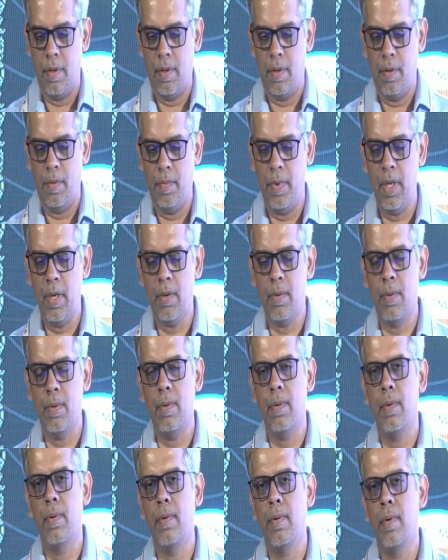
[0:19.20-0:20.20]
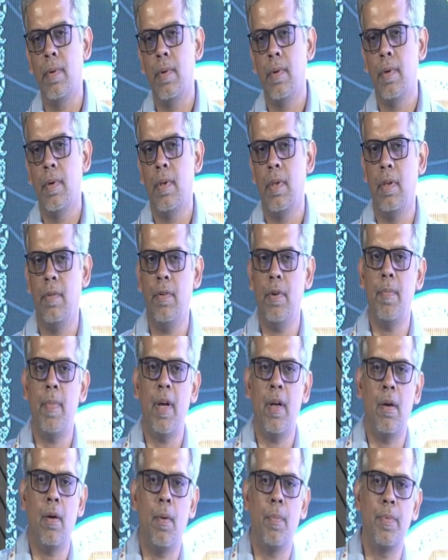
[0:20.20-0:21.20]
We know liver
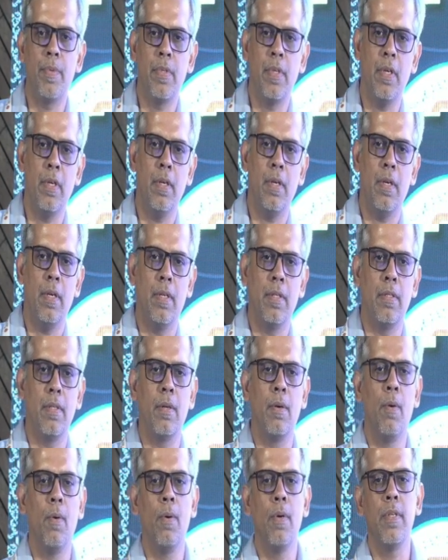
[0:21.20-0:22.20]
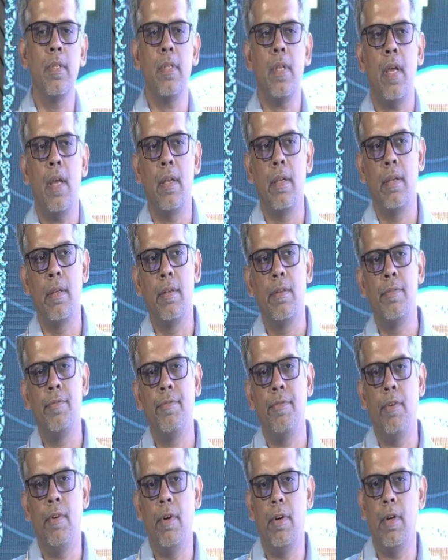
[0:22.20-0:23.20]
biopsy is the gold standard
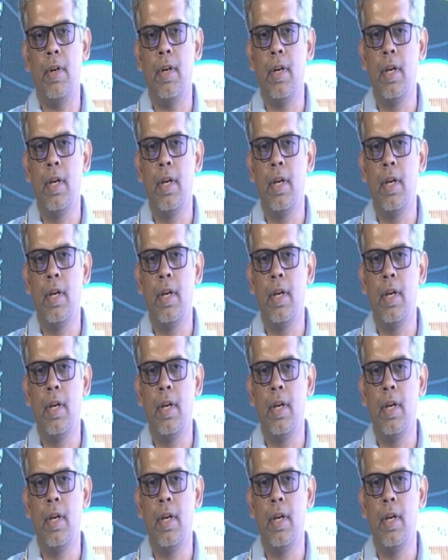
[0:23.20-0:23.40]
for